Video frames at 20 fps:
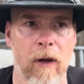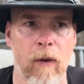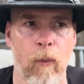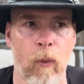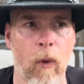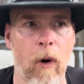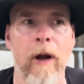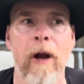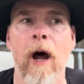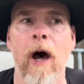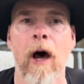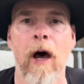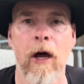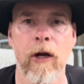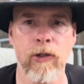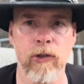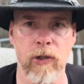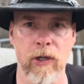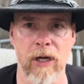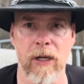
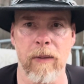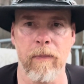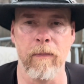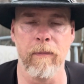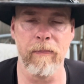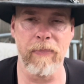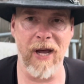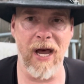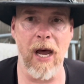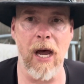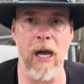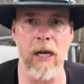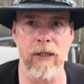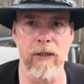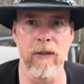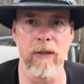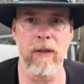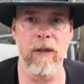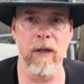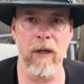100 pack
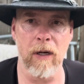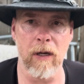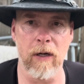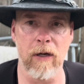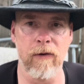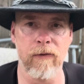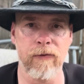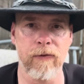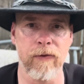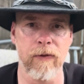of